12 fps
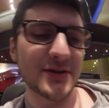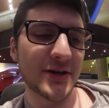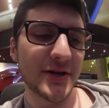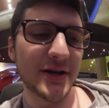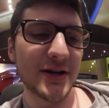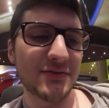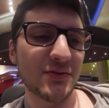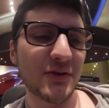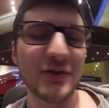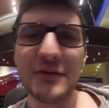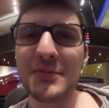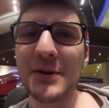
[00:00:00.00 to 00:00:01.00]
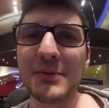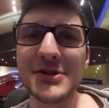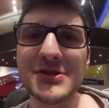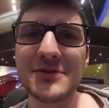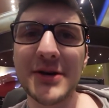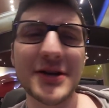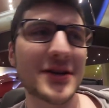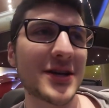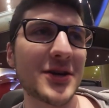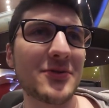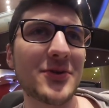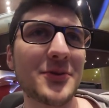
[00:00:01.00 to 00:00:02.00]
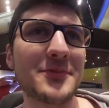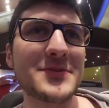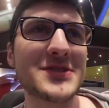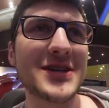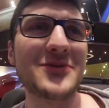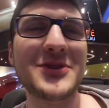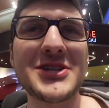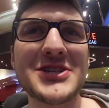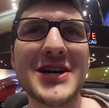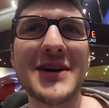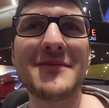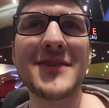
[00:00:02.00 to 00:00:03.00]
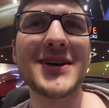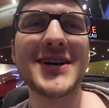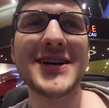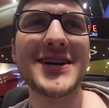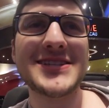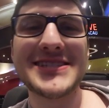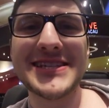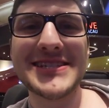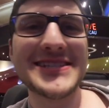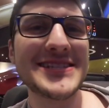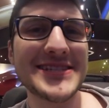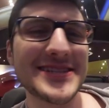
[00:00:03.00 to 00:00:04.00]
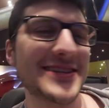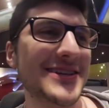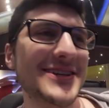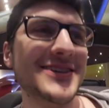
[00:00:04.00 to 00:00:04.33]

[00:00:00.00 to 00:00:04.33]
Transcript: I have twenty-five big blinds on the button, cutoff opens, I rejam sixes.